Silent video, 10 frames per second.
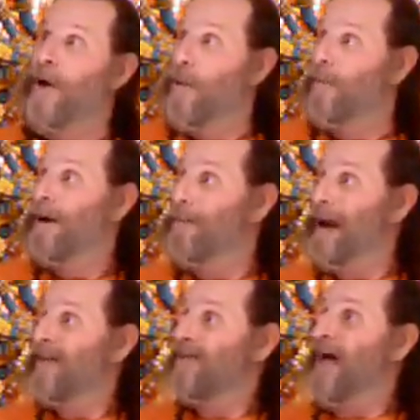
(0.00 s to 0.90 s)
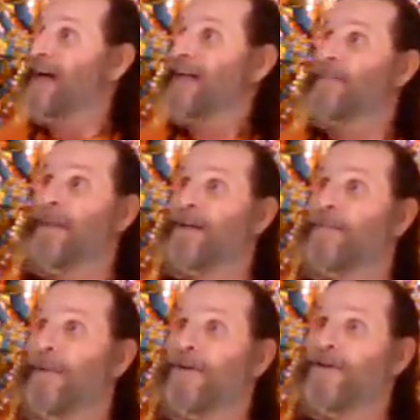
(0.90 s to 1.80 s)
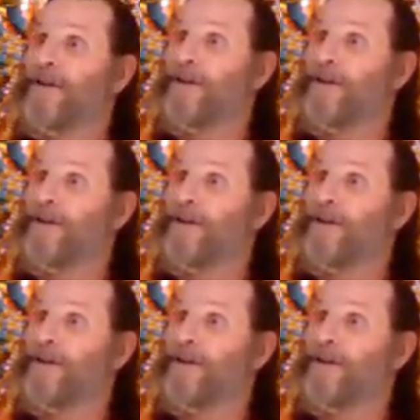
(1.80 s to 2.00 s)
When we make that commitment,